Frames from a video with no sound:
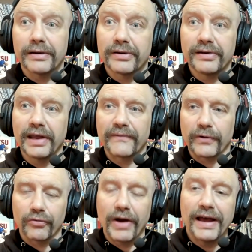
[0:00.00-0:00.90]
take for
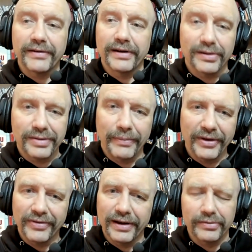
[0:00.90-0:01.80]
granted as something
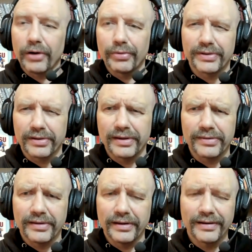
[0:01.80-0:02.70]
that has always
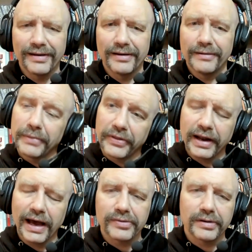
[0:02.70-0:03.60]
existed? but that
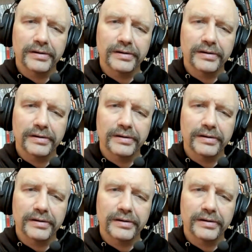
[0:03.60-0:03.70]
hasn't.